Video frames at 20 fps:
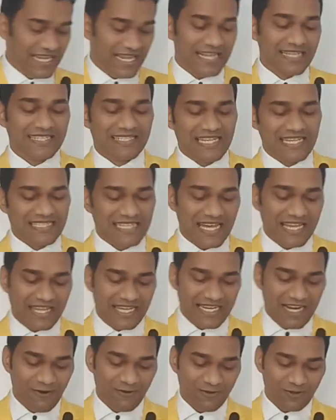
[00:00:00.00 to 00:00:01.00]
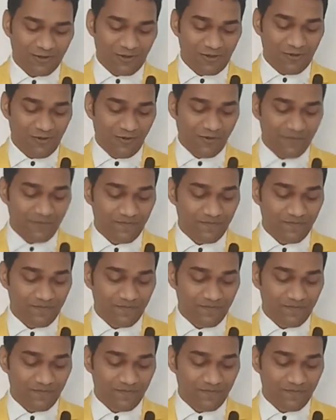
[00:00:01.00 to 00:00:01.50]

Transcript: It says, I'll read out to you.